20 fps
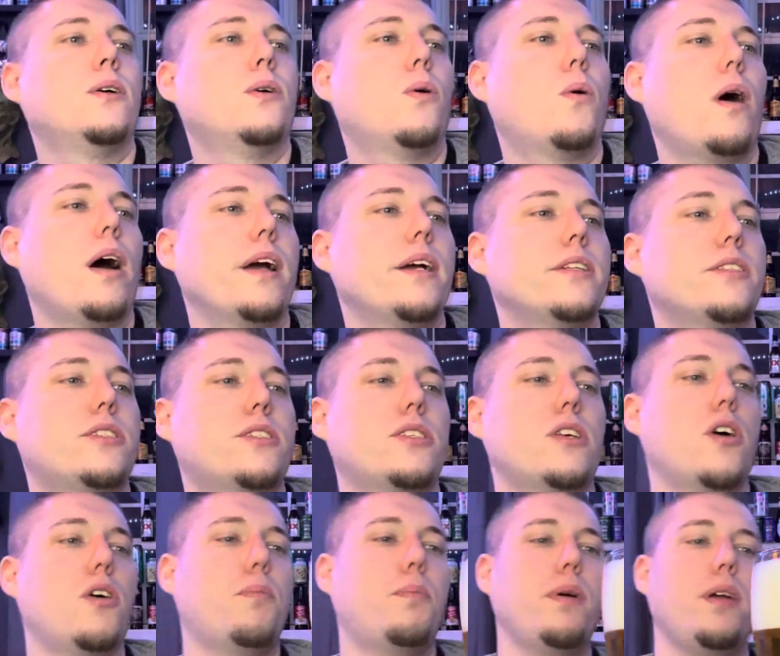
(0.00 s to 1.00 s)
white,
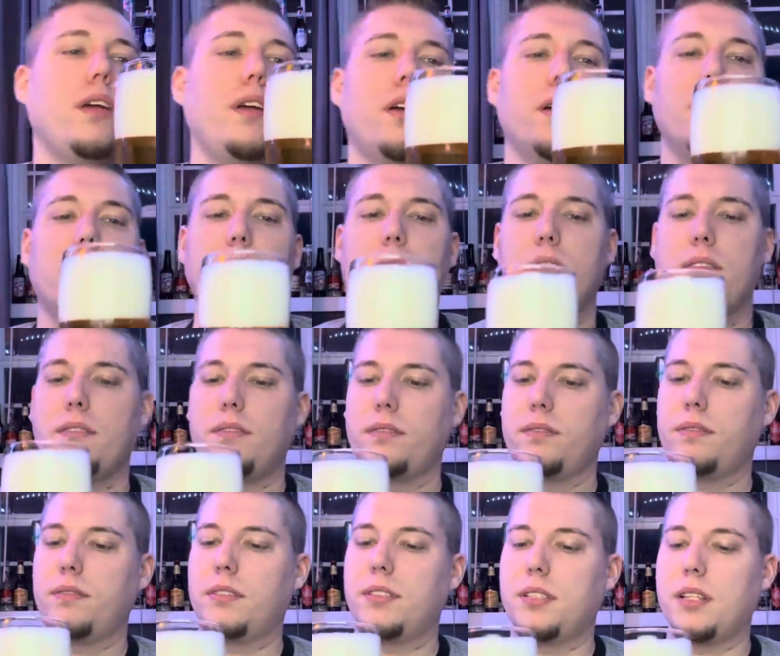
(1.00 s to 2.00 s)
soapy,
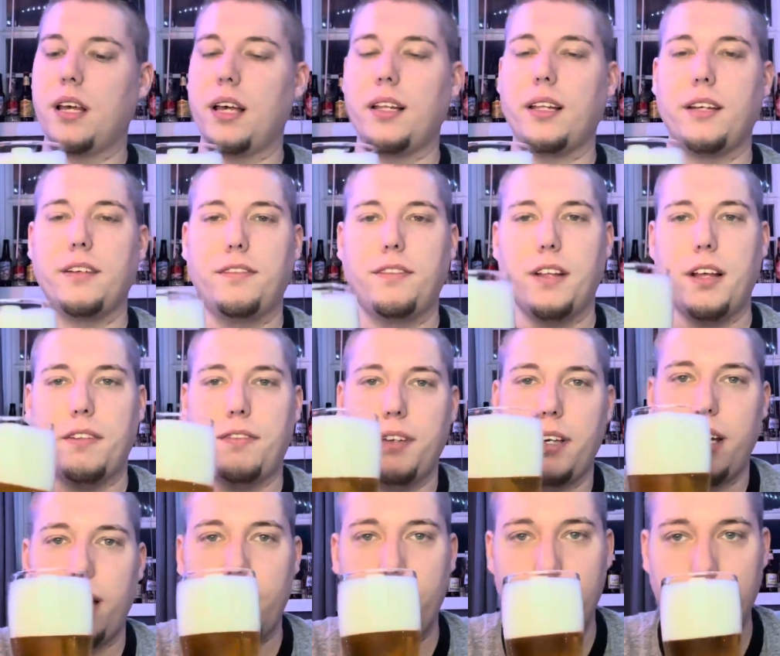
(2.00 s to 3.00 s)
slightly fluffy
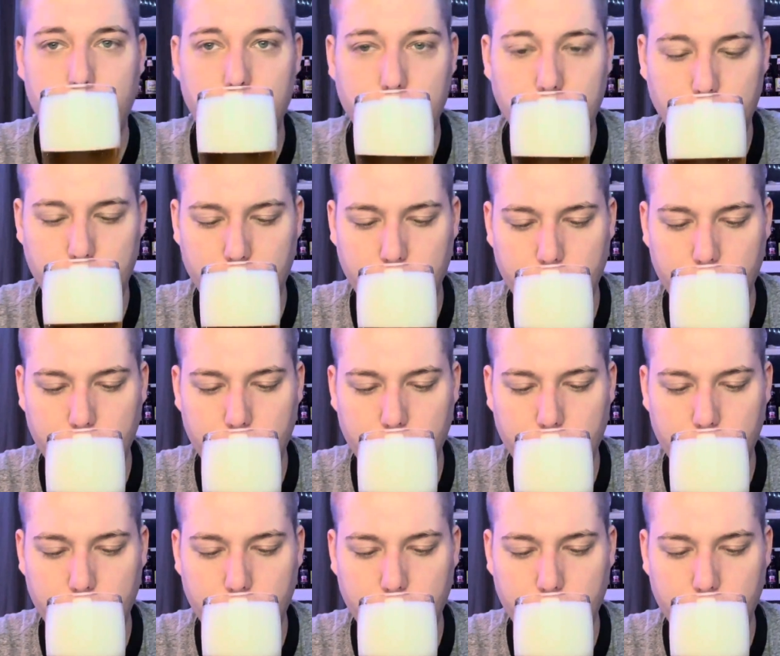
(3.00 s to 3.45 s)
head.